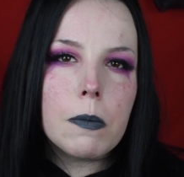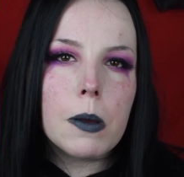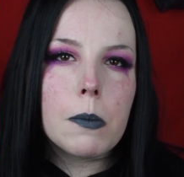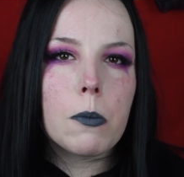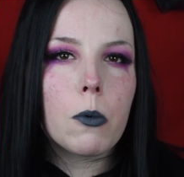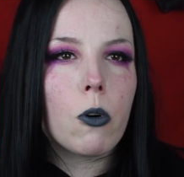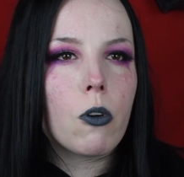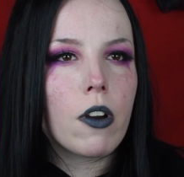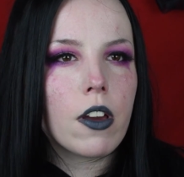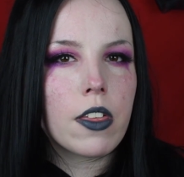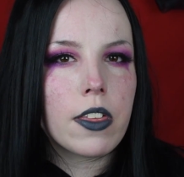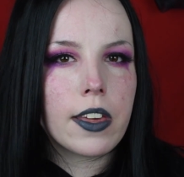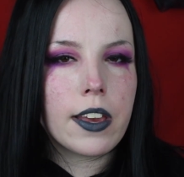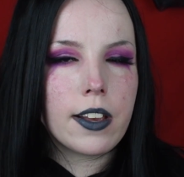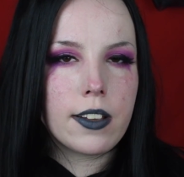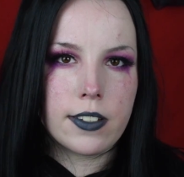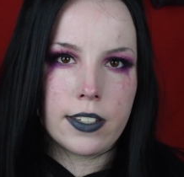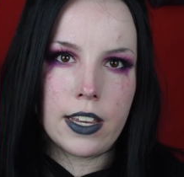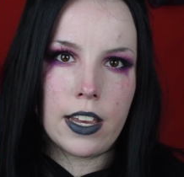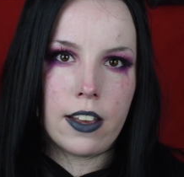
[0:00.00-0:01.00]
bit more I
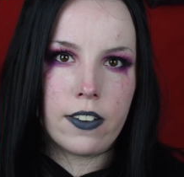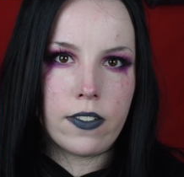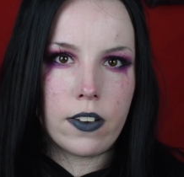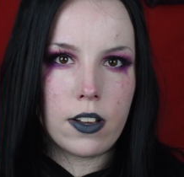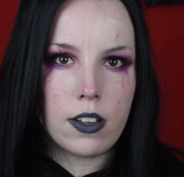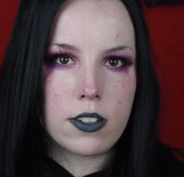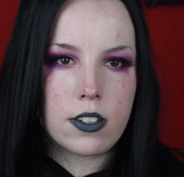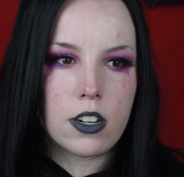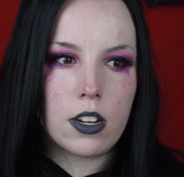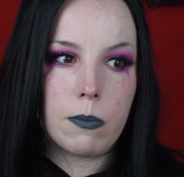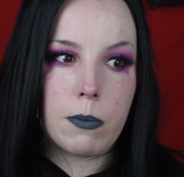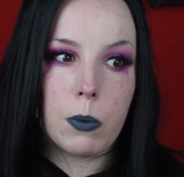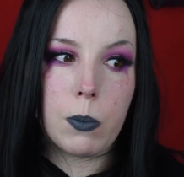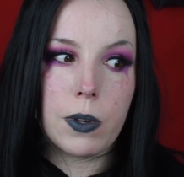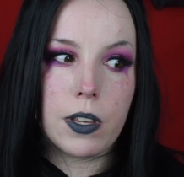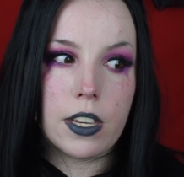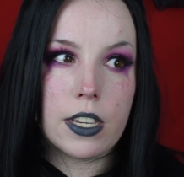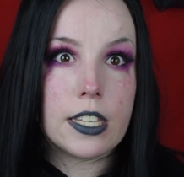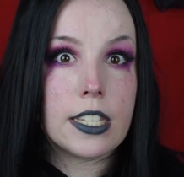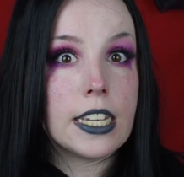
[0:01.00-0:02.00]
think to get it faster, but
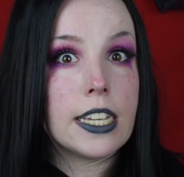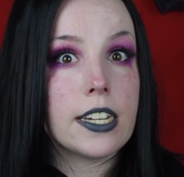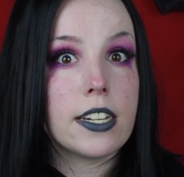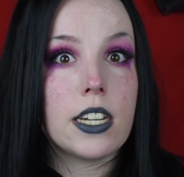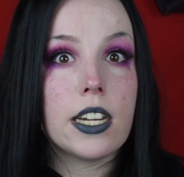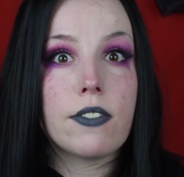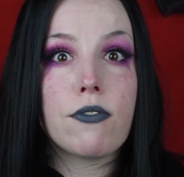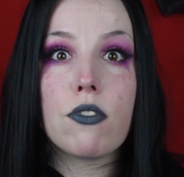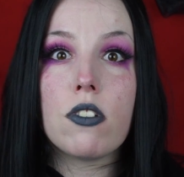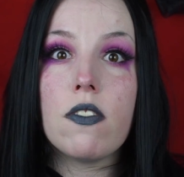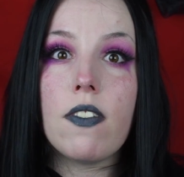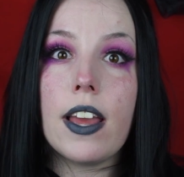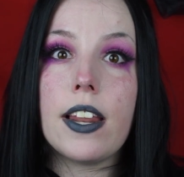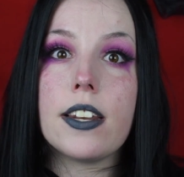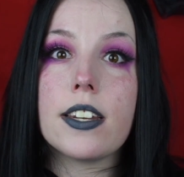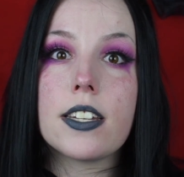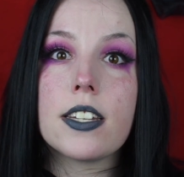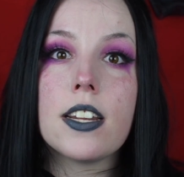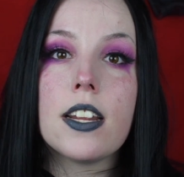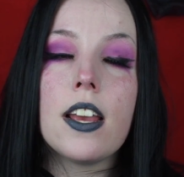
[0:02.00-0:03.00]
we needed it for an
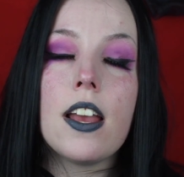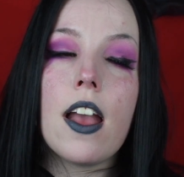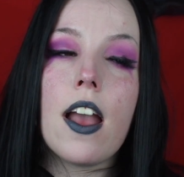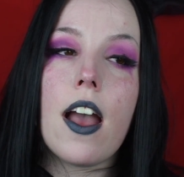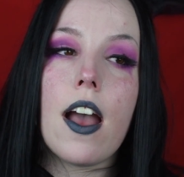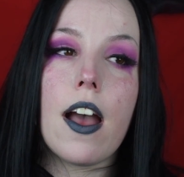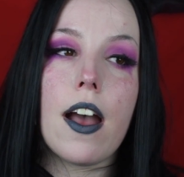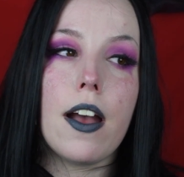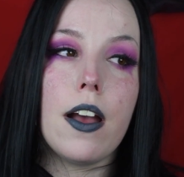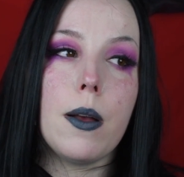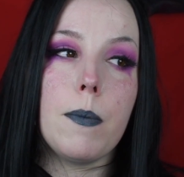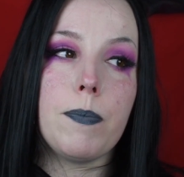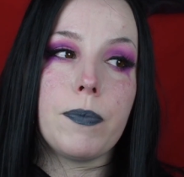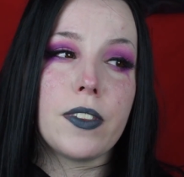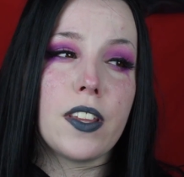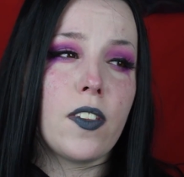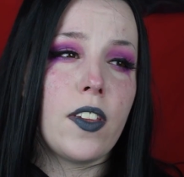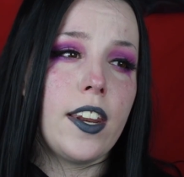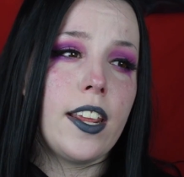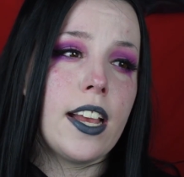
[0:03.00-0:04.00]
event, and
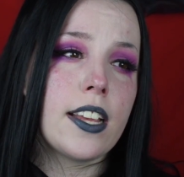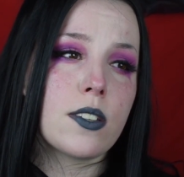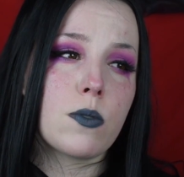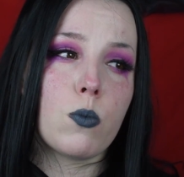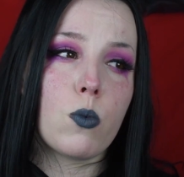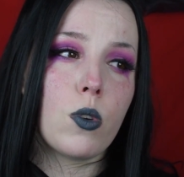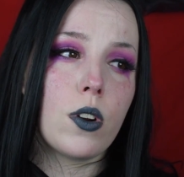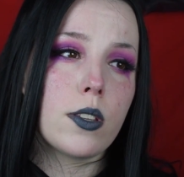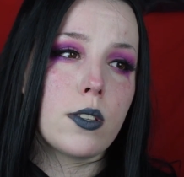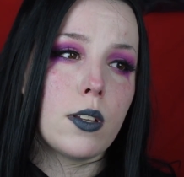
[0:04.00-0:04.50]
then he hasn't worn it